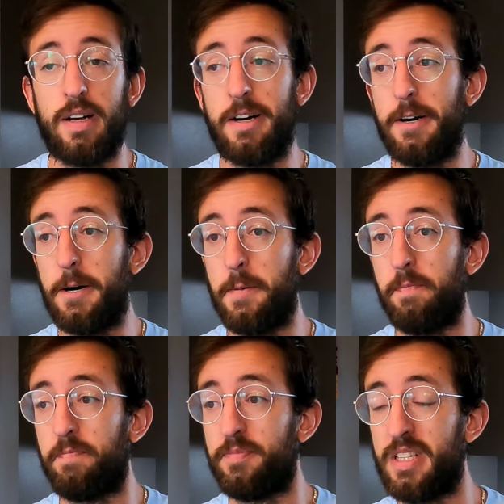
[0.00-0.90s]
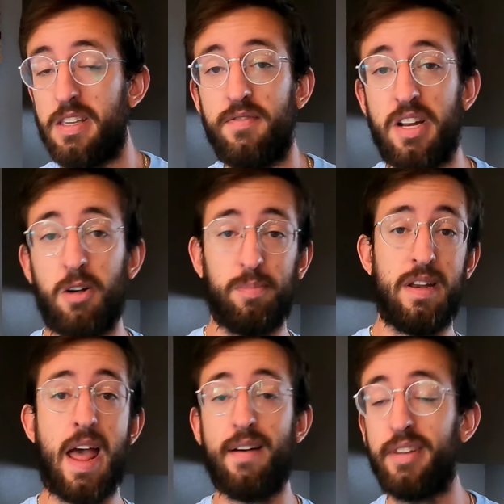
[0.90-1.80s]
to even help
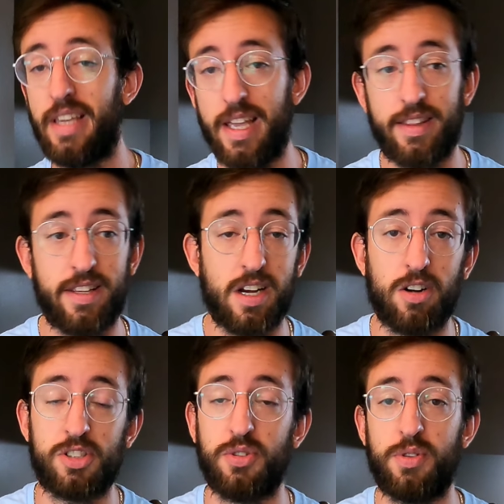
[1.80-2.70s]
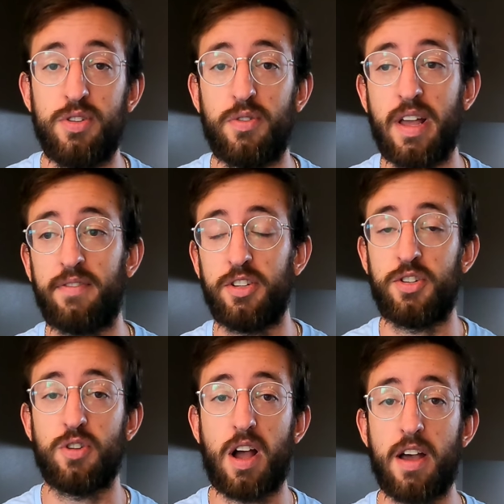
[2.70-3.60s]
navigate there so you don't have to
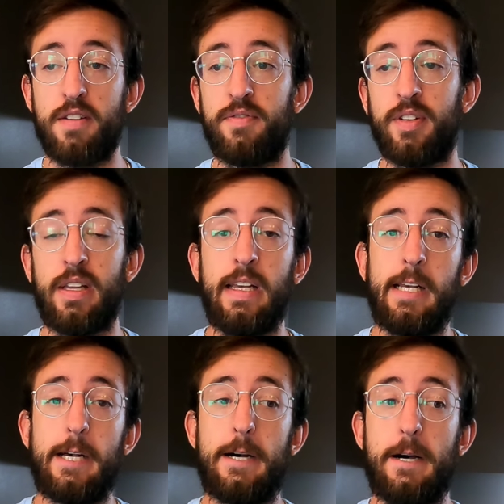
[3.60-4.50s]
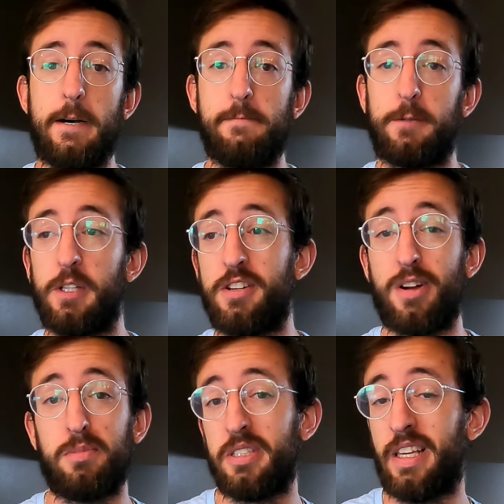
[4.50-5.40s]
drive, so that
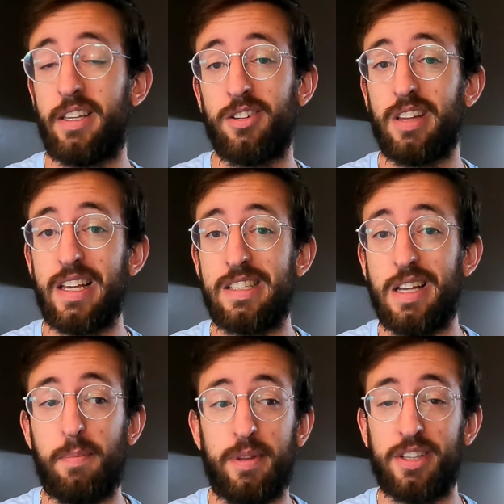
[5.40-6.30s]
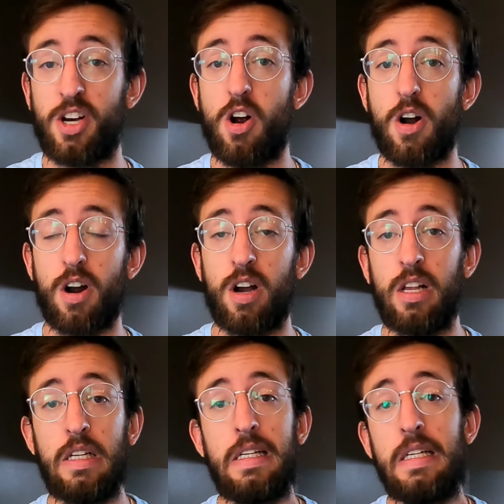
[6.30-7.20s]
you're able to kick your legs up in the car,